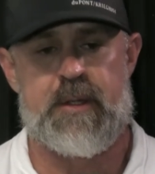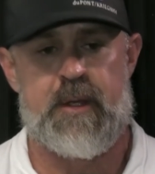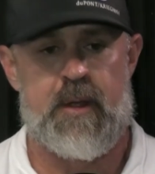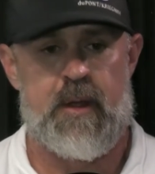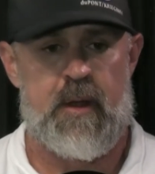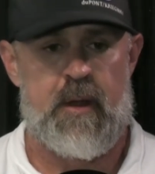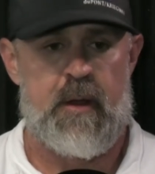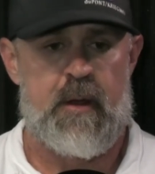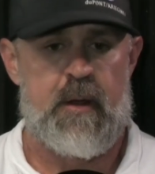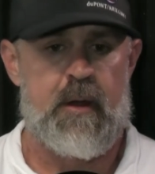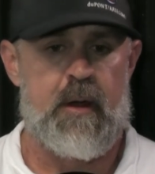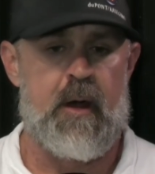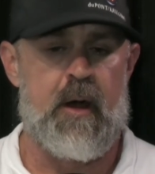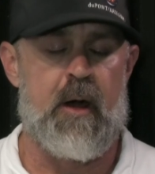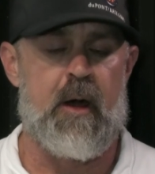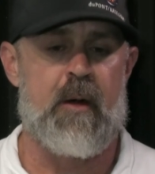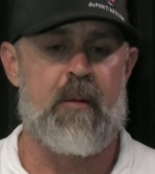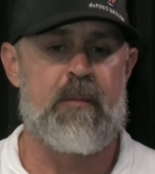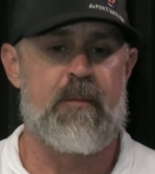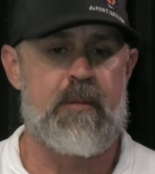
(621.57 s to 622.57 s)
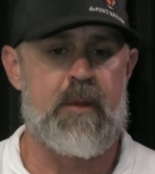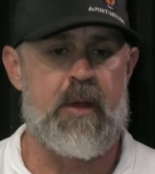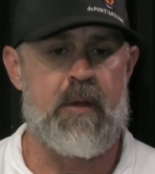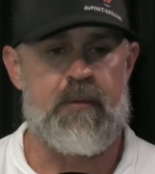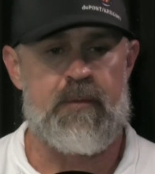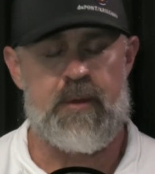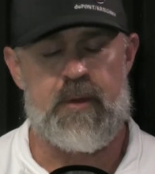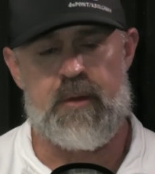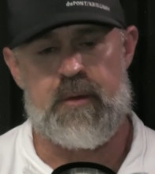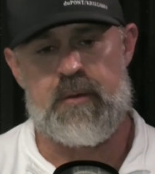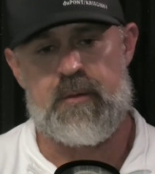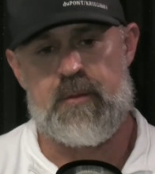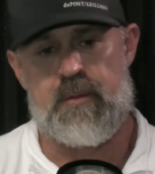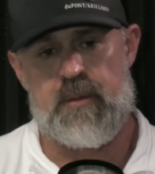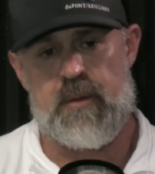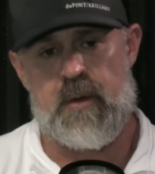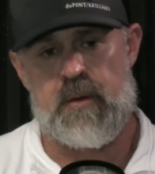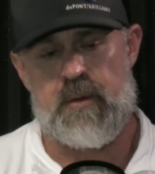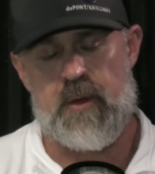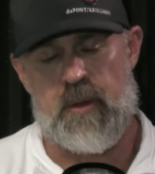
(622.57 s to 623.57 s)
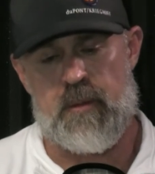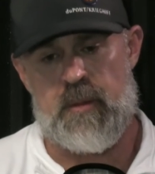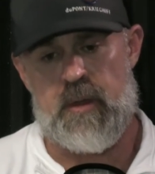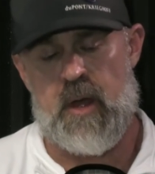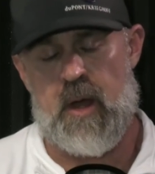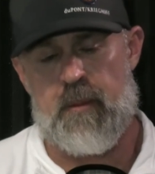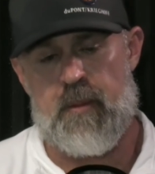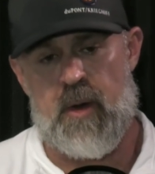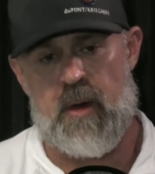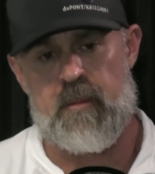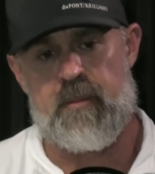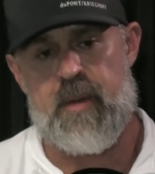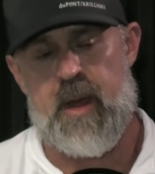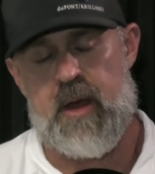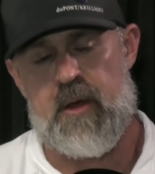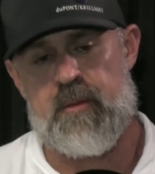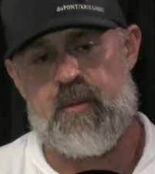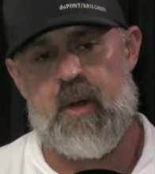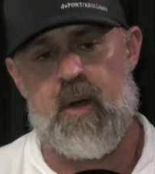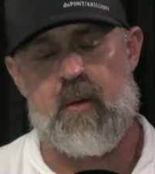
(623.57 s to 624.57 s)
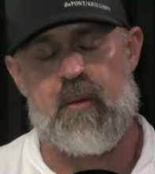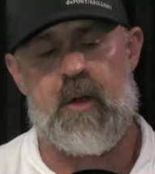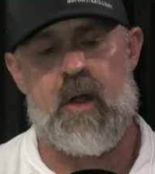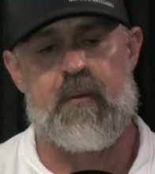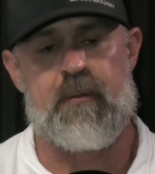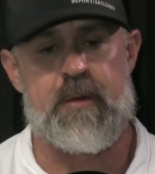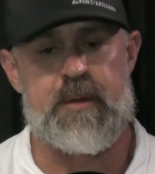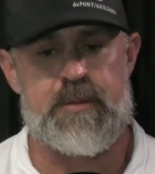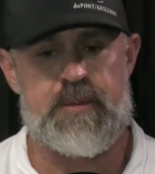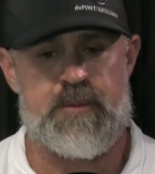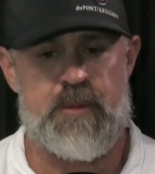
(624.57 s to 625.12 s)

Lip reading: If you look me up on Baseball Reference,